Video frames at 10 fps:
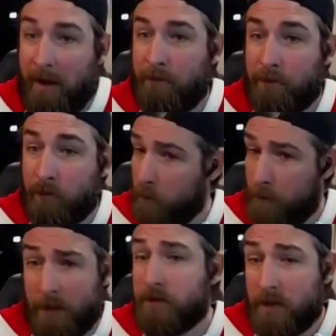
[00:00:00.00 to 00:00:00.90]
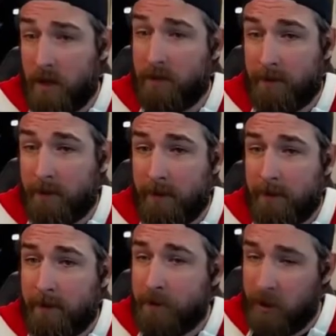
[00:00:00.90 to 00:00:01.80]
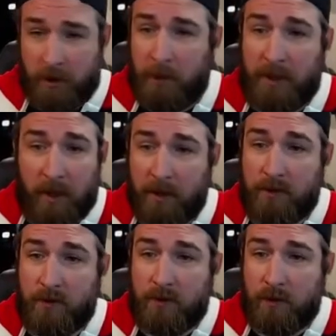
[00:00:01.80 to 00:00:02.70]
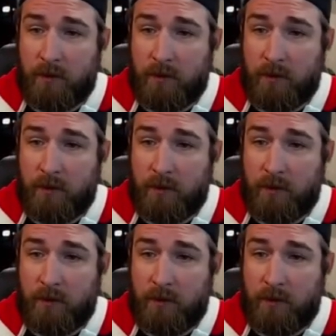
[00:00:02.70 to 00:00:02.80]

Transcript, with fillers: have torpedoes on it, just because